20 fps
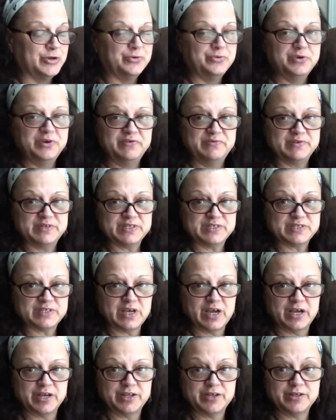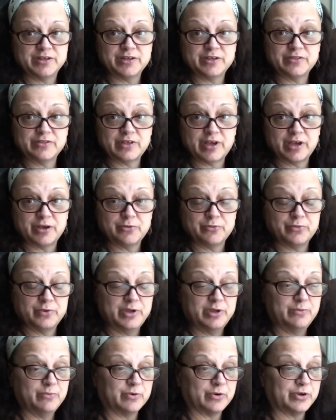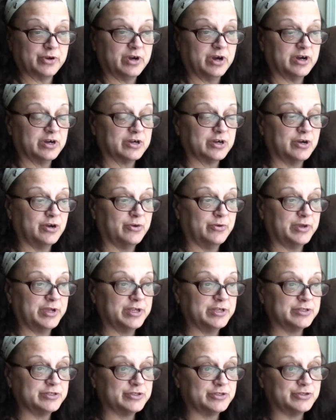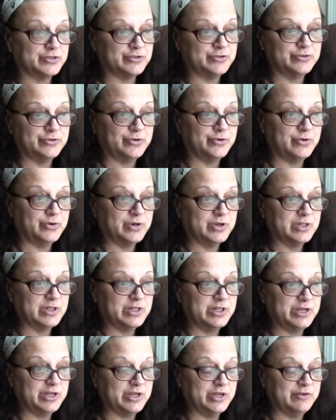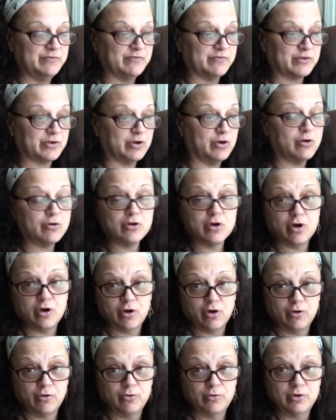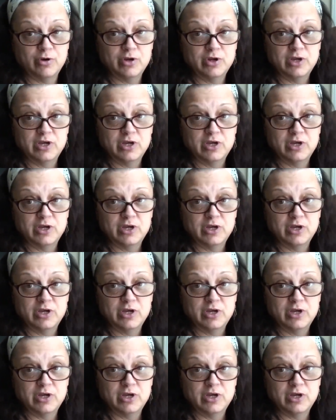We've decided that we were not going to leave Coco